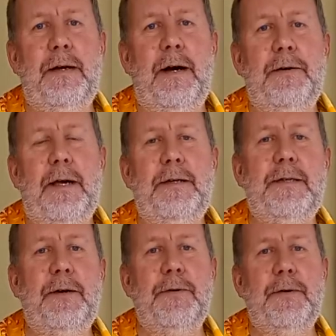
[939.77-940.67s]
Okay,
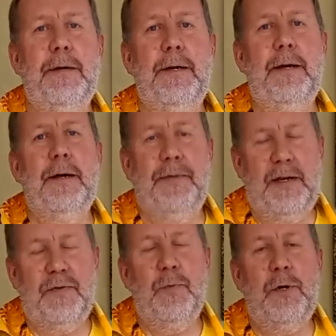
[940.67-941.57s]
so
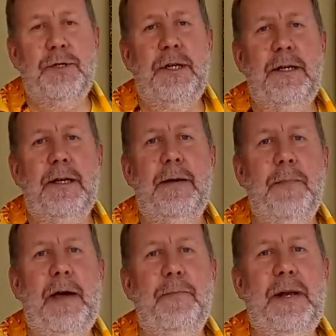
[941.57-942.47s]
thanks for watching. It may
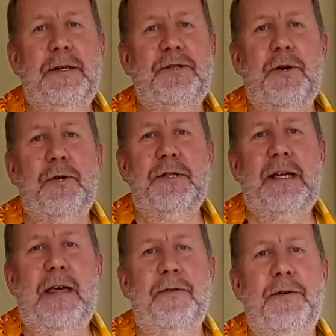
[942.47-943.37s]
have been a struggle to
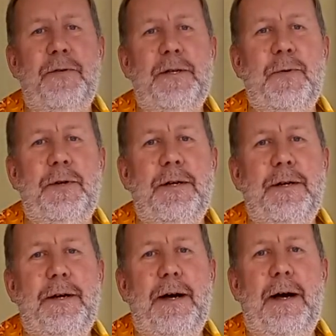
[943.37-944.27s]
get through this one,
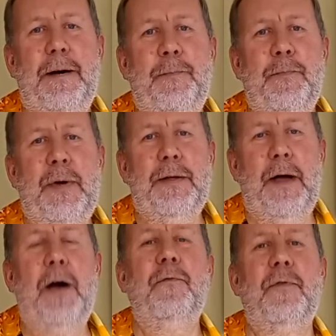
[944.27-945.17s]
but
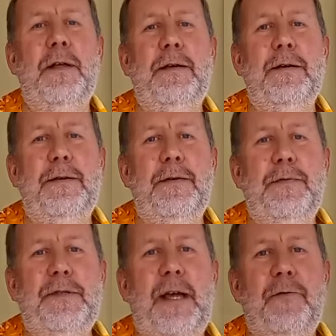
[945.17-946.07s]
hopefully you
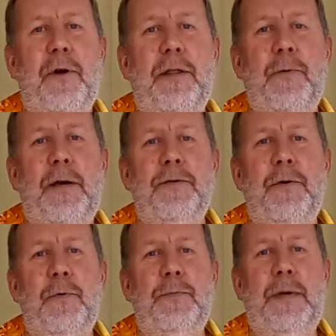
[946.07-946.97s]
stayed right the way through
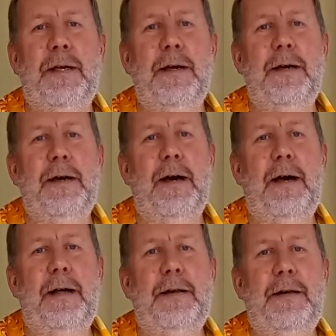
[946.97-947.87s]
with me.
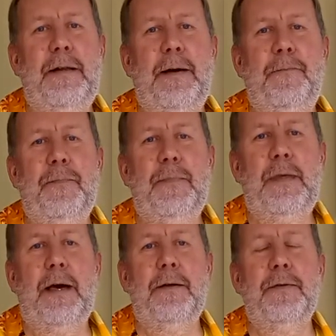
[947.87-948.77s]
And
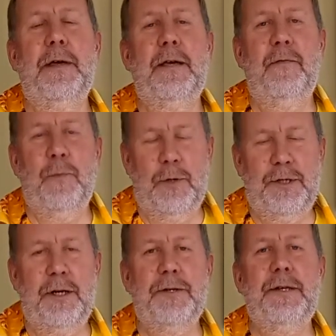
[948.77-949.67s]
yeah, thank you for watching.
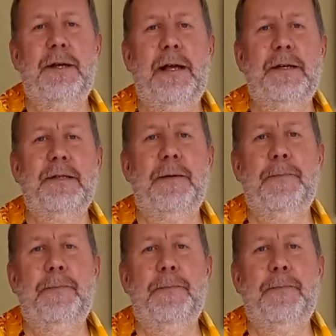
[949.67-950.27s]
I'll see you next time.